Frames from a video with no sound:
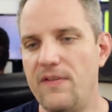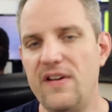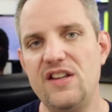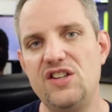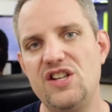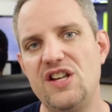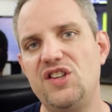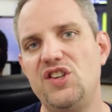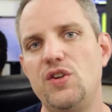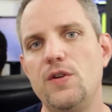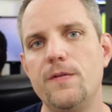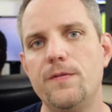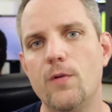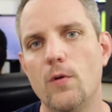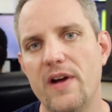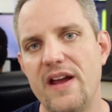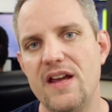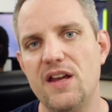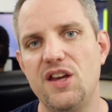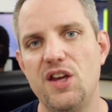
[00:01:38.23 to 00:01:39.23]
the
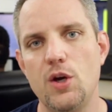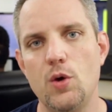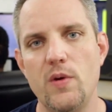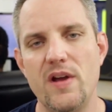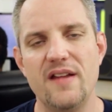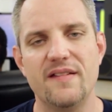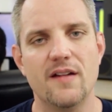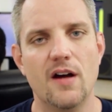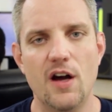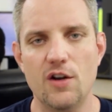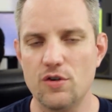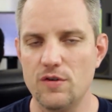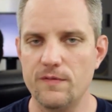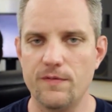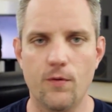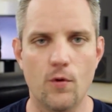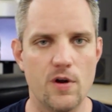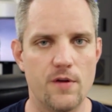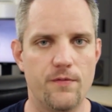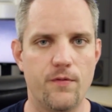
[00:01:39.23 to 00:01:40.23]
VG248QE is
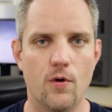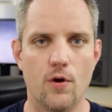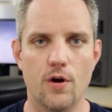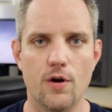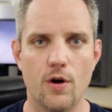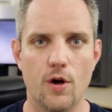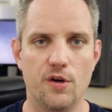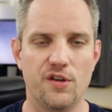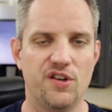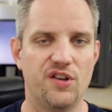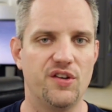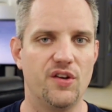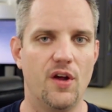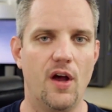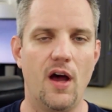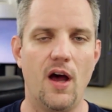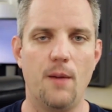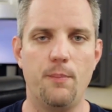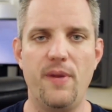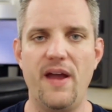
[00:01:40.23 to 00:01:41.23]
144 Hertz
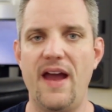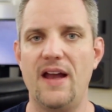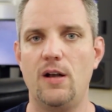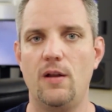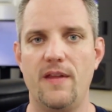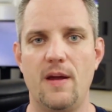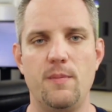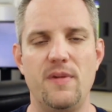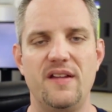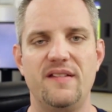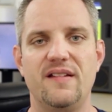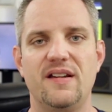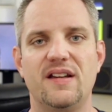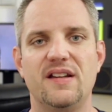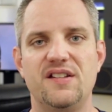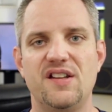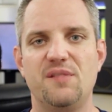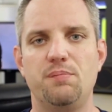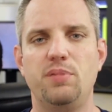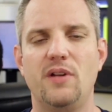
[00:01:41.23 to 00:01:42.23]
panel. That means it
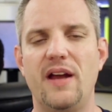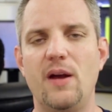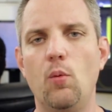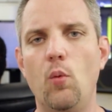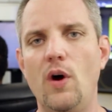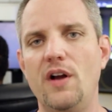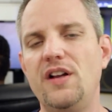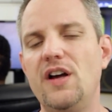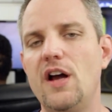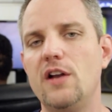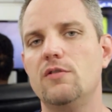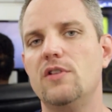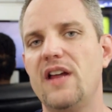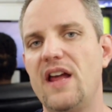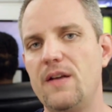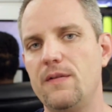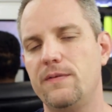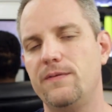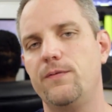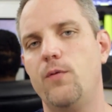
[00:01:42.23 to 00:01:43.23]
can display
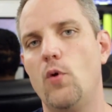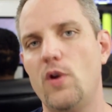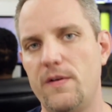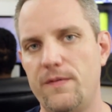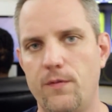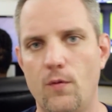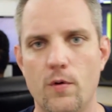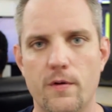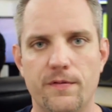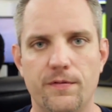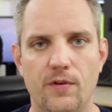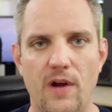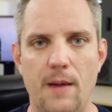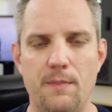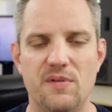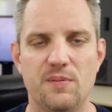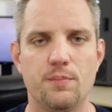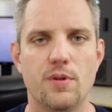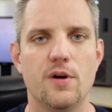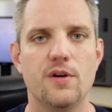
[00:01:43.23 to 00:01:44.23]
144
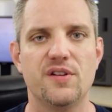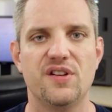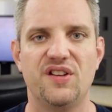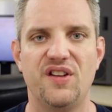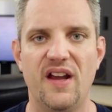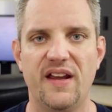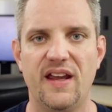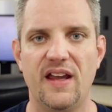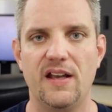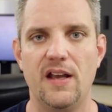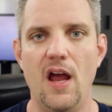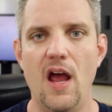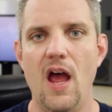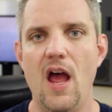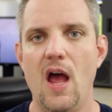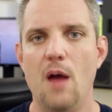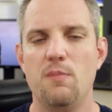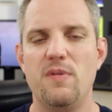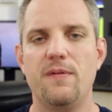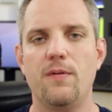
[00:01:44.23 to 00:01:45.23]
frames per second
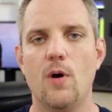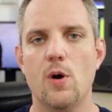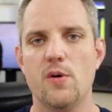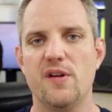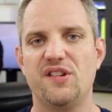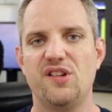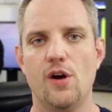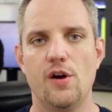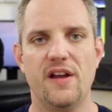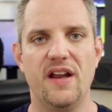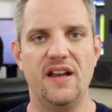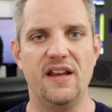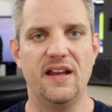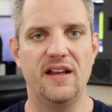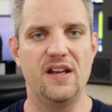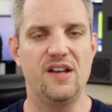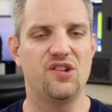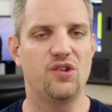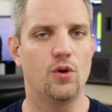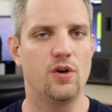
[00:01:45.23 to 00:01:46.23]
before we start getting
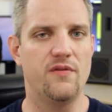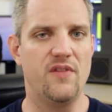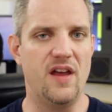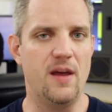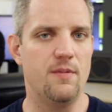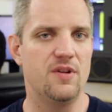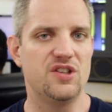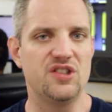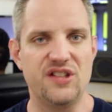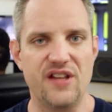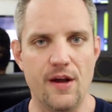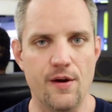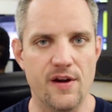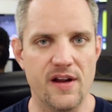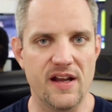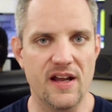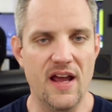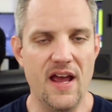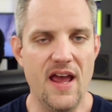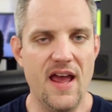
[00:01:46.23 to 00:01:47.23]
any sort of image
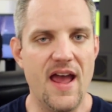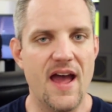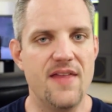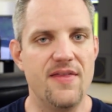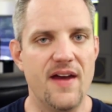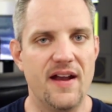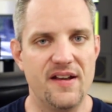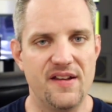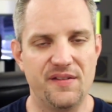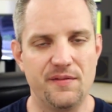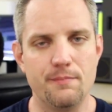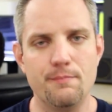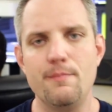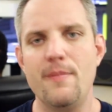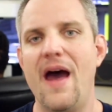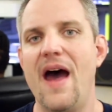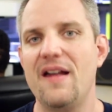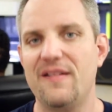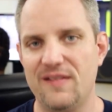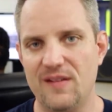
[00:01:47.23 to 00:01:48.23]
tearing, and that is
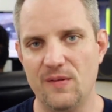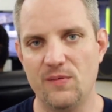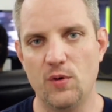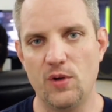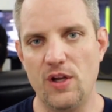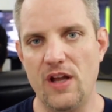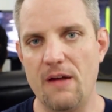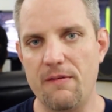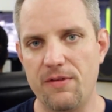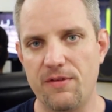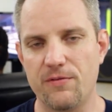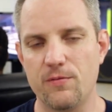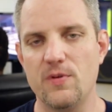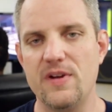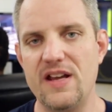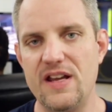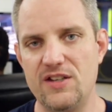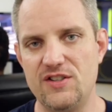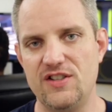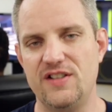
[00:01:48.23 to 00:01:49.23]
massive when you have
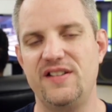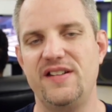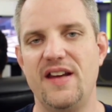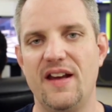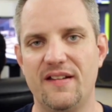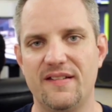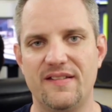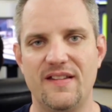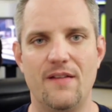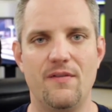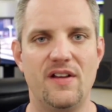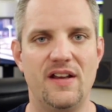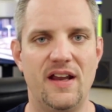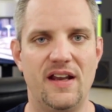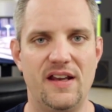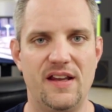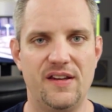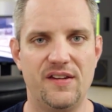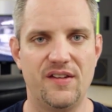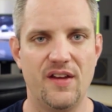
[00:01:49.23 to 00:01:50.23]
3 GTX
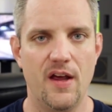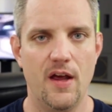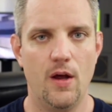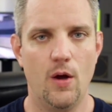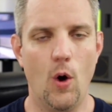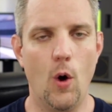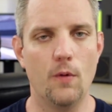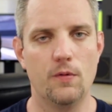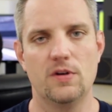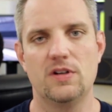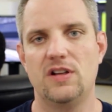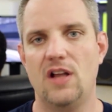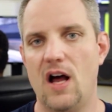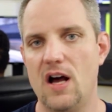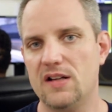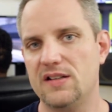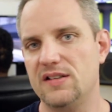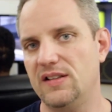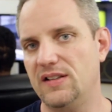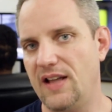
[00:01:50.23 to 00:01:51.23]
780s
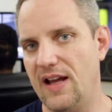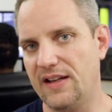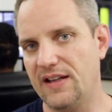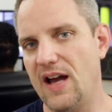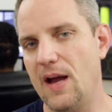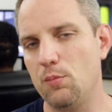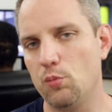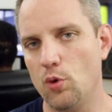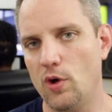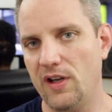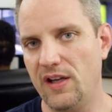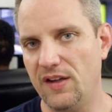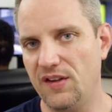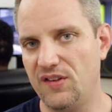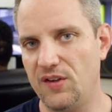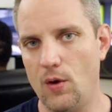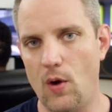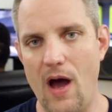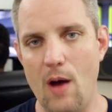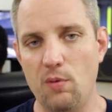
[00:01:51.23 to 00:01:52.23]
overclocked like I'm running.
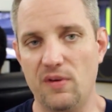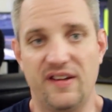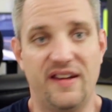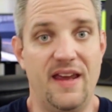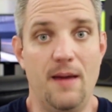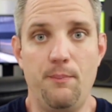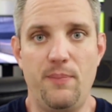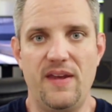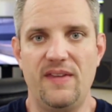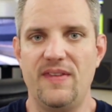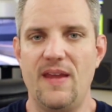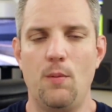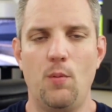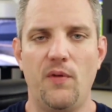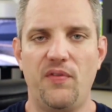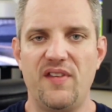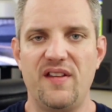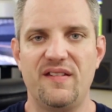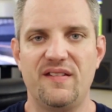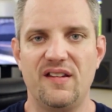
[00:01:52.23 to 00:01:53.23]
So I was gimping them
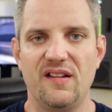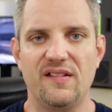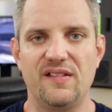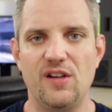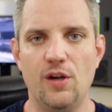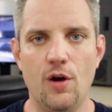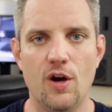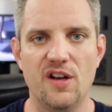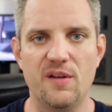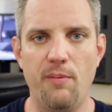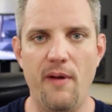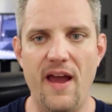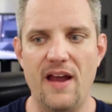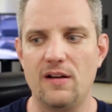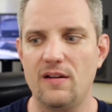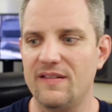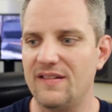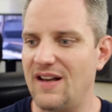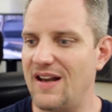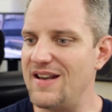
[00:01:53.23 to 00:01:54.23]
with these 60 Hertz
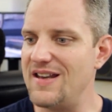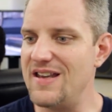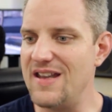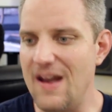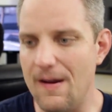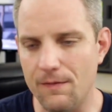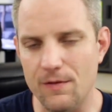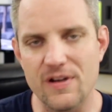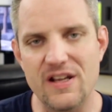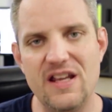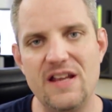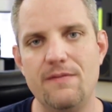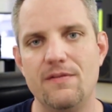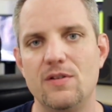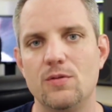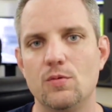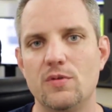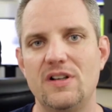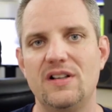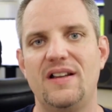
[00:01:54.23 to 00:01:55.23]
panels and I never
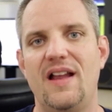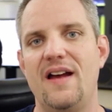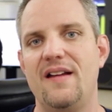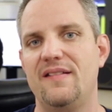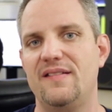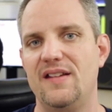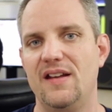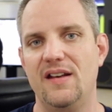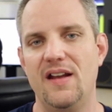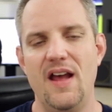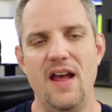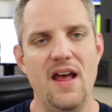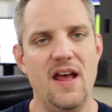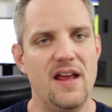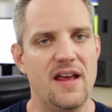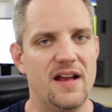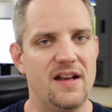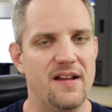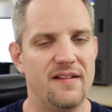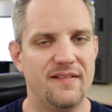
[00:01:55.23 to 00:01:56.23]
even realized it.
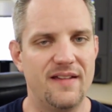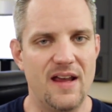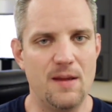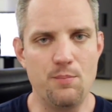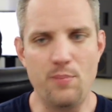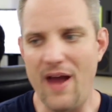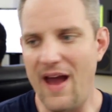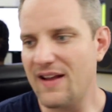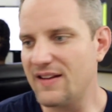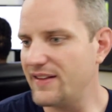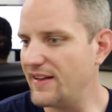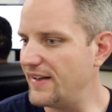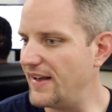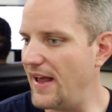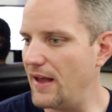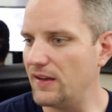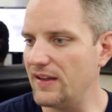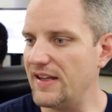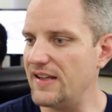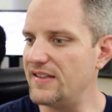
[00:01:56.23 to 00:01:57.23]
It is a backlit
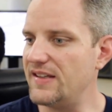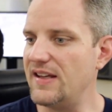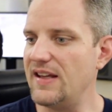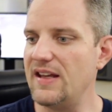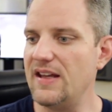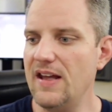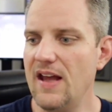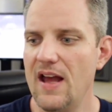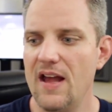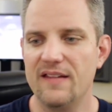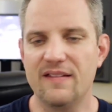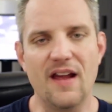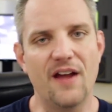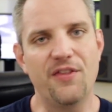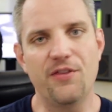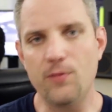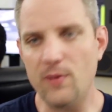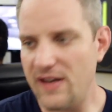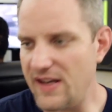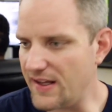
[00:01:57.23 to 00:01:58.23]
LED, it's
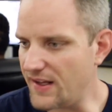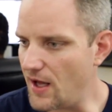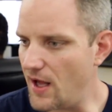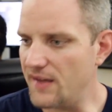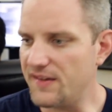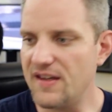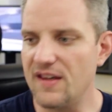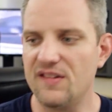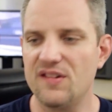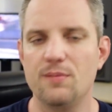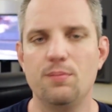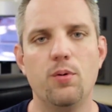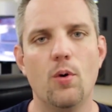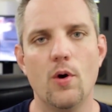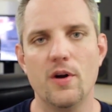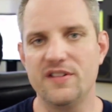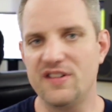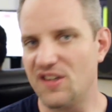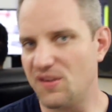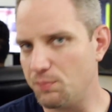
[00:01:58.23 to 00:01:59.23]
got 3D content
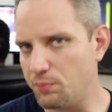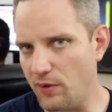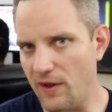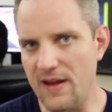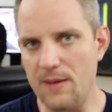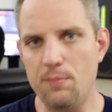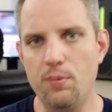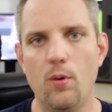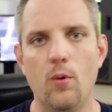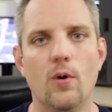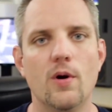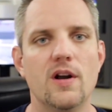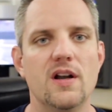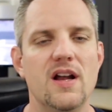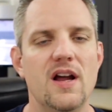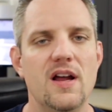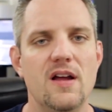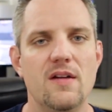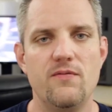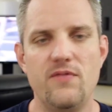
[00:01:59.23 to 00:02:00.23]
support, DisplayPort,
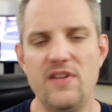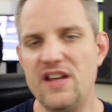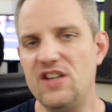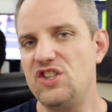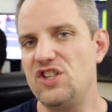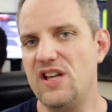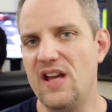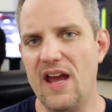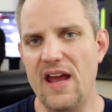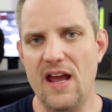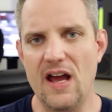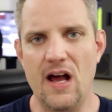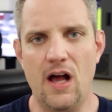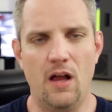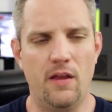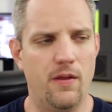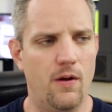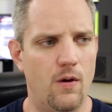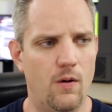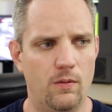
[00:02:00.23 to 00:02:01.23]
VGA,
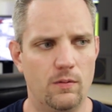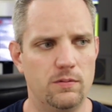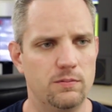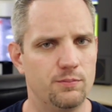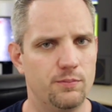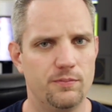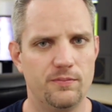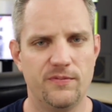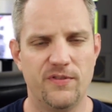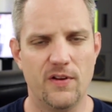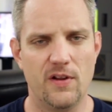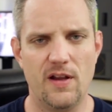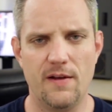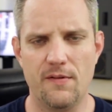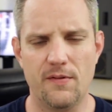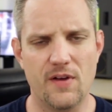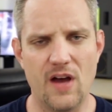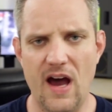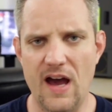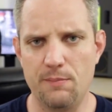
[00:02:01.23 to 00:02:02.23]
although for the love
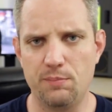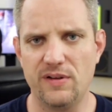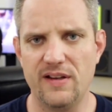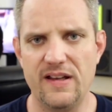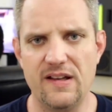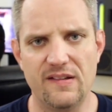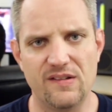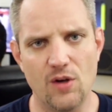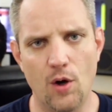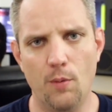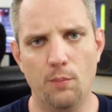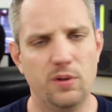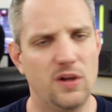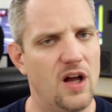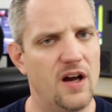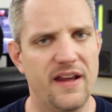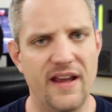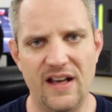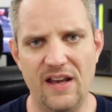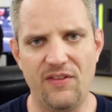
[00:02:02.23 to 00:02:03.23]
of God, please don't
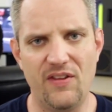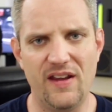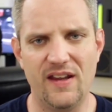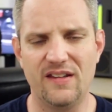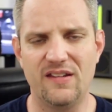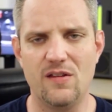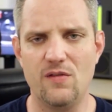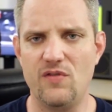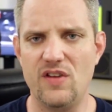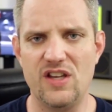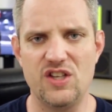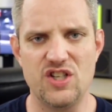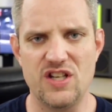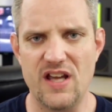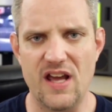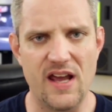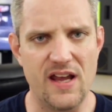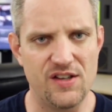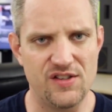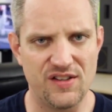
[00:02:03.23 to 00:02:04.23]
plug anything into the
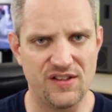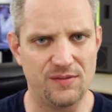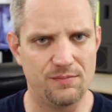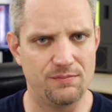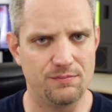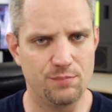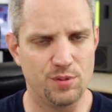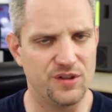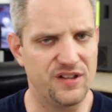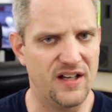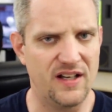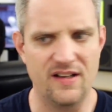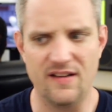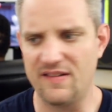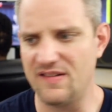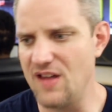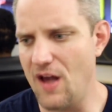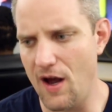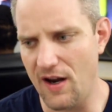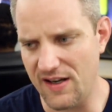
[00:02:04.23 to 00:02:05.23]
VGA, just pretend
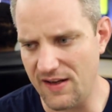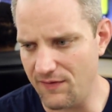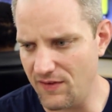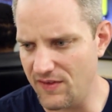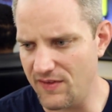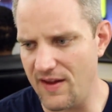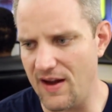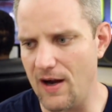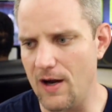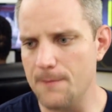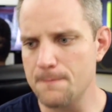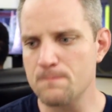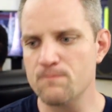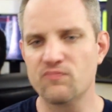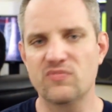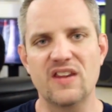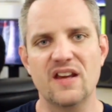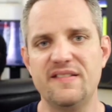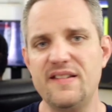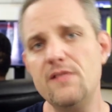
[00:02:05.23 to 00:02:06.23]
it's not even there.
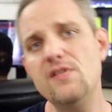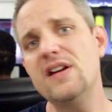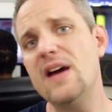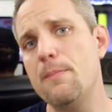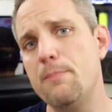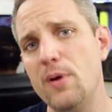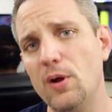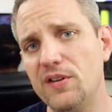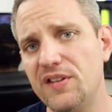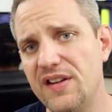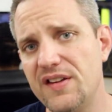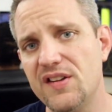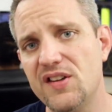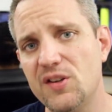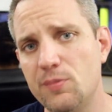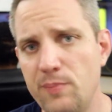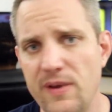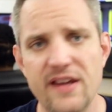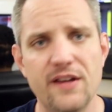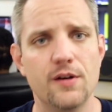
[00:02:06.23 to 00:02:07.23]
It's even got built-in
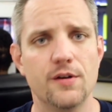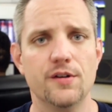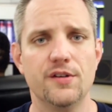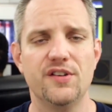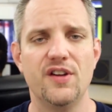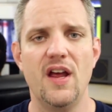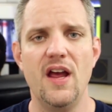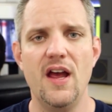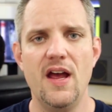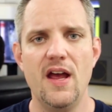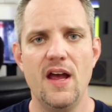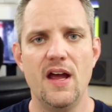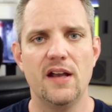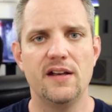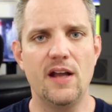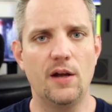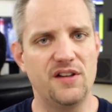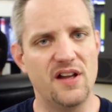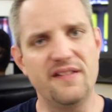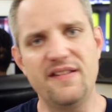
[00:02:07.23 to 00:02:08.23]
speakers.
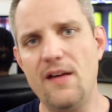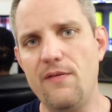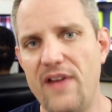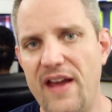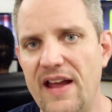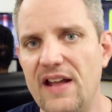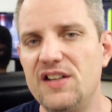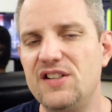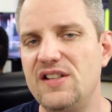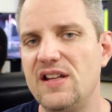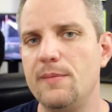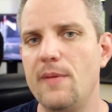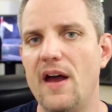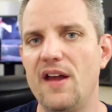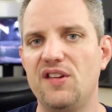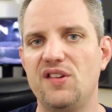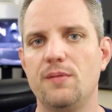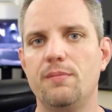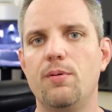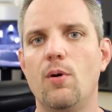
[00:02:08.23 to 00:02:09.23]
Now it does have
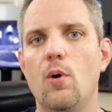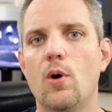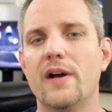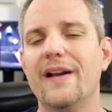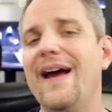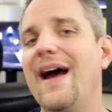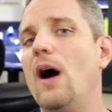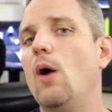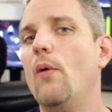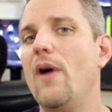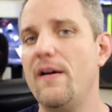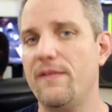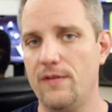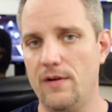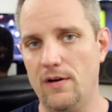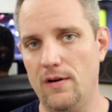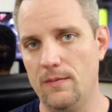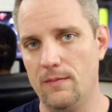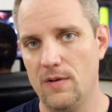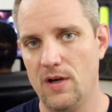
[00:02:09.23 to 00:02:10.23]
HDMI support,
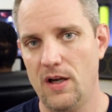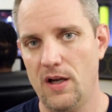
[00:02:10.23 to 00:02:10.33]
however,